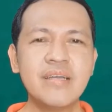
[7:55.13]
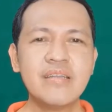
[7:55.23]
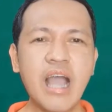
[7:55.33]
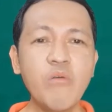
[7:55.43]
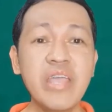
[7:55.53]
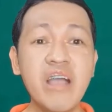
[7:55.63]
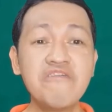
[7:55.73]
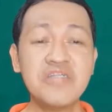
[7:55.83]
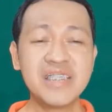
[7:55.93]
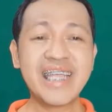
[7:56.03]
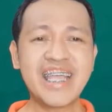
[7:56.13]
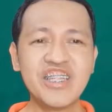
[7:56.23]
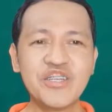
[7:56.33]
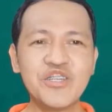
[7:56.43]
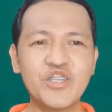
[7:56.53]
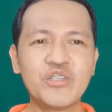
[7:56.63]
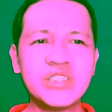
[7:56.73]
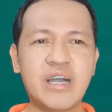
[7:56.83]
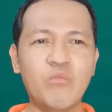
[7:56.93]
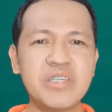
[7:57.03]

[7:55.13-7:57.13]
Now we have the second conditional,